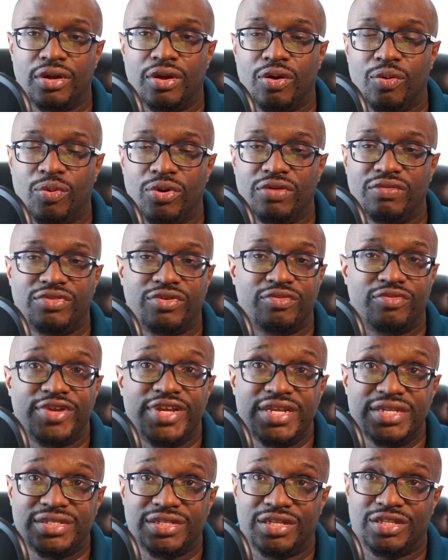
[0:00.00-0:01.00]
One of the
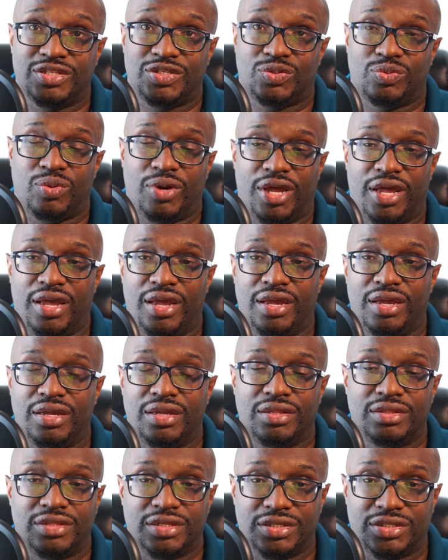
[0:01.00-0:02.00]
reasons why
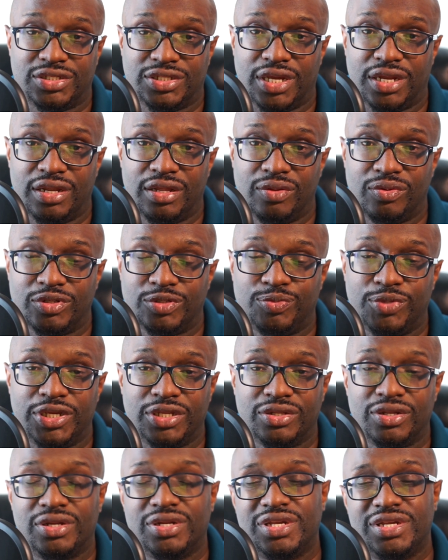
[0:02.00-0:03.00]
this channel was being
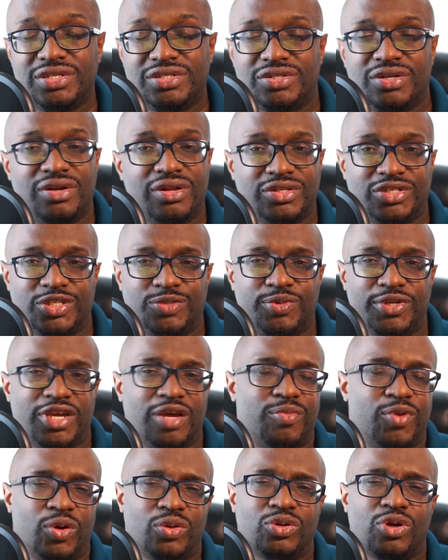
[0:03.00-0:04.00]
done is to also speak
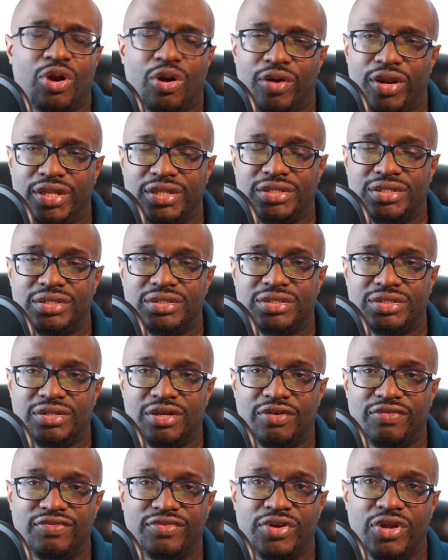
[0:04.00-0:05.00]
about current
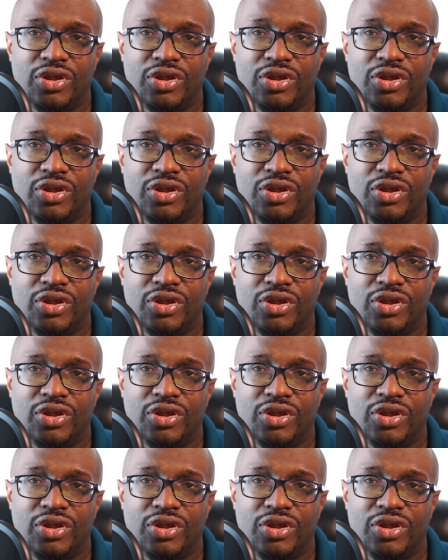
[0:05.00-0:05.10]
stuff.